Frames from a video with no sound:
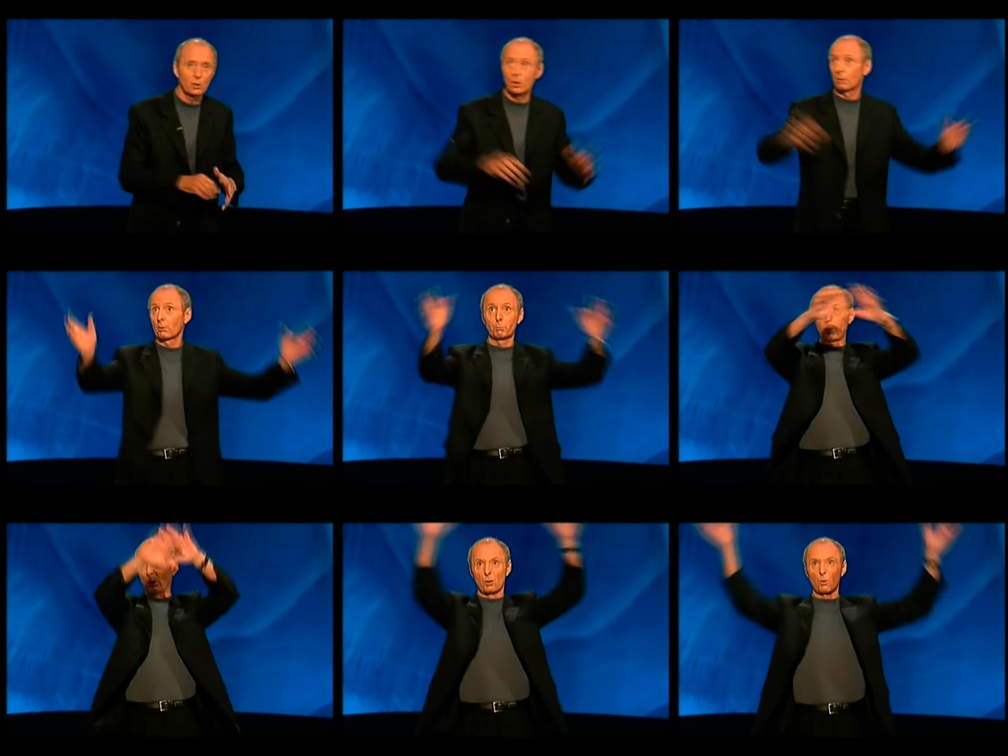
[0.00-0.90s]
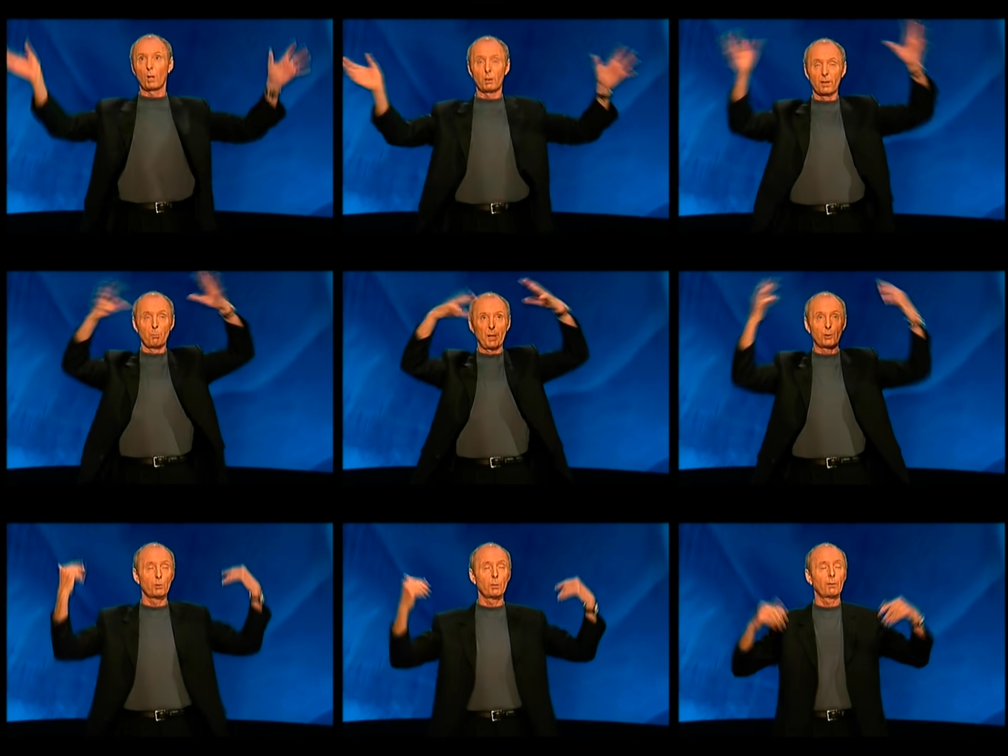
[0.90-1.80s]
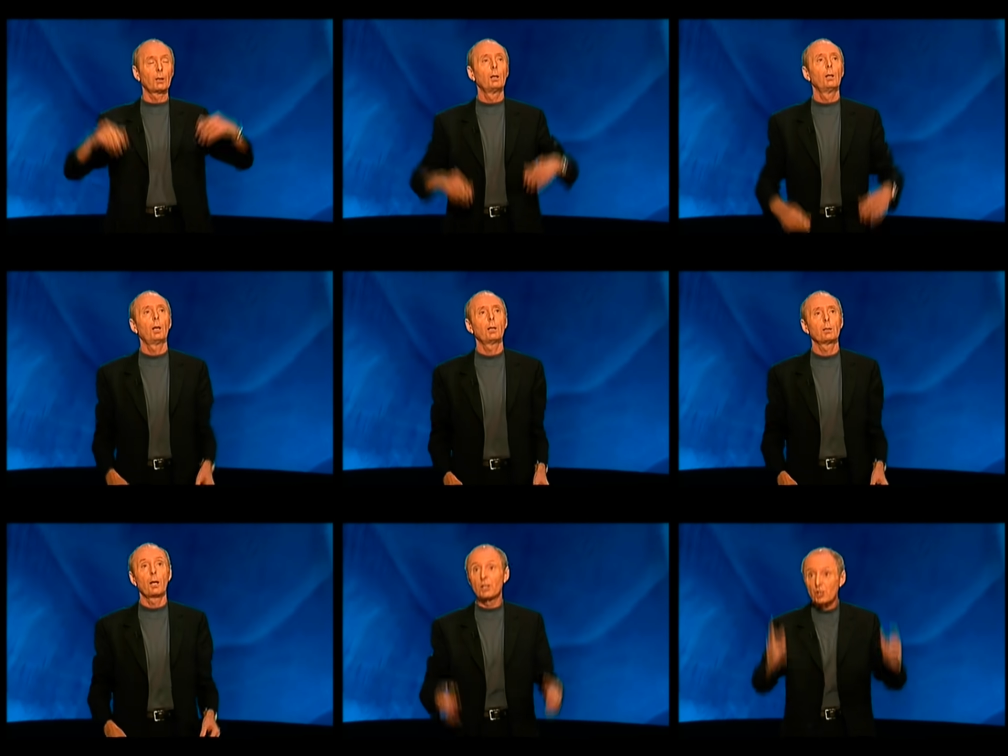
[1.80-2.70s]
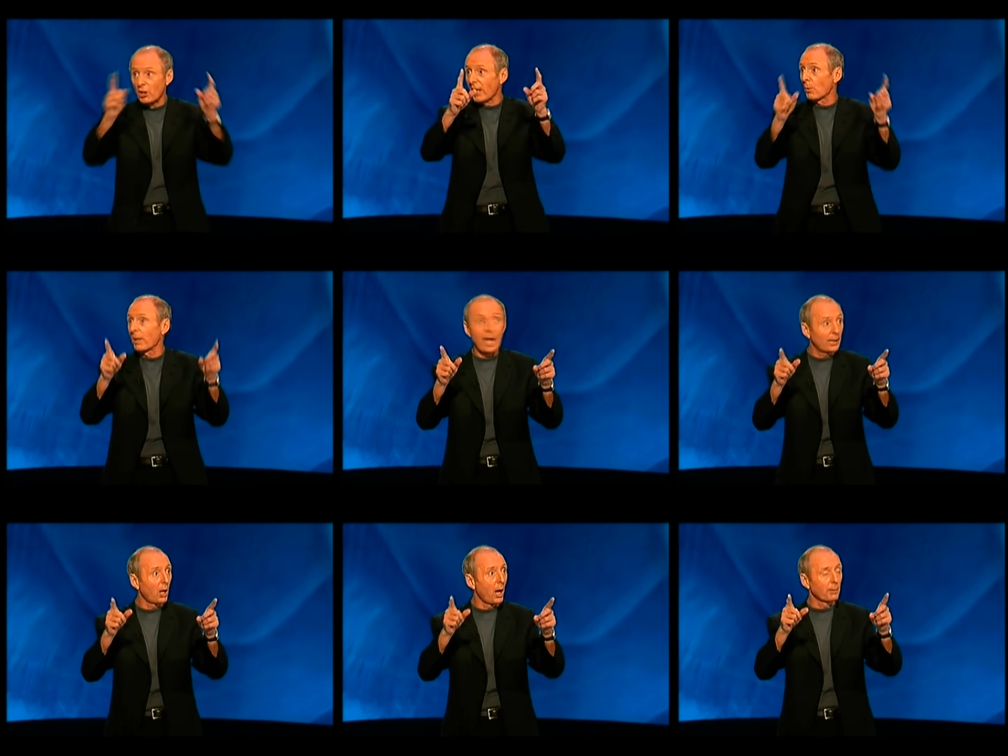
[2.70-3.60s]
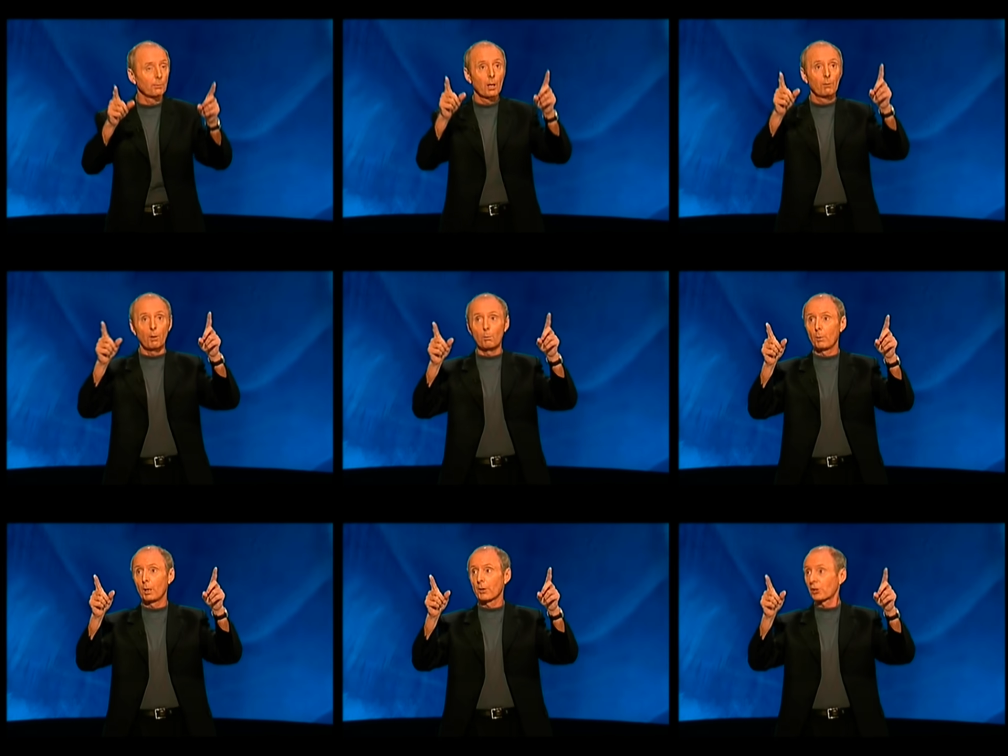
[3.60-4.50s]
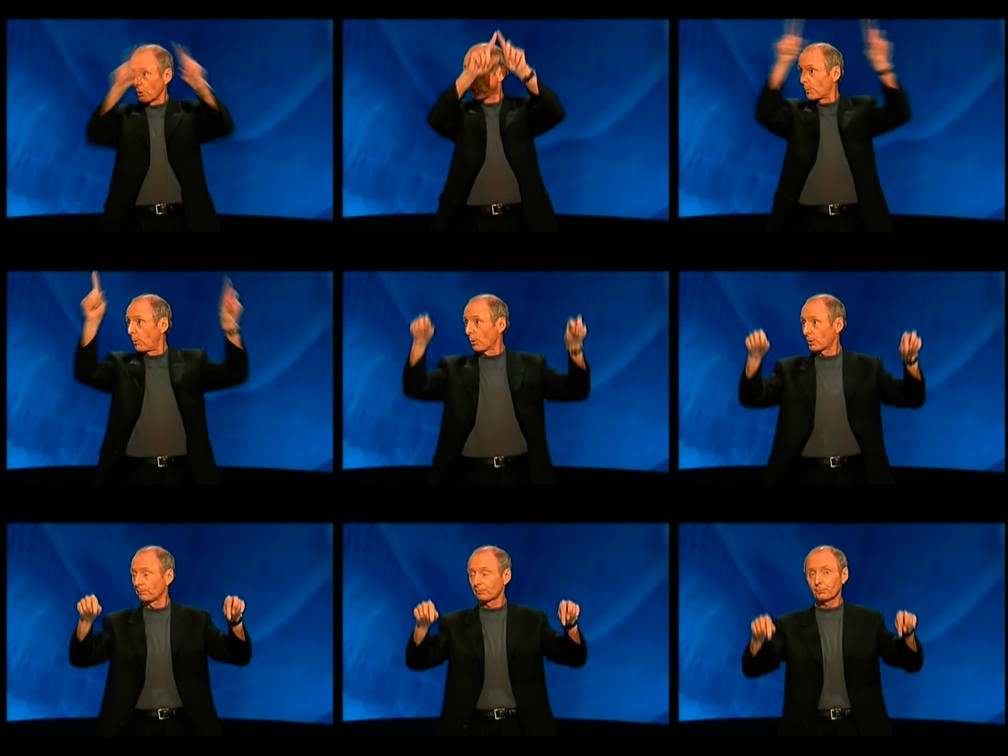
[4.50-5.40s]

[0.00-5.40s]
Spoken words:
she's got the pictures all over the bedroom and everything. And this genuine headline from the Sunday Sport,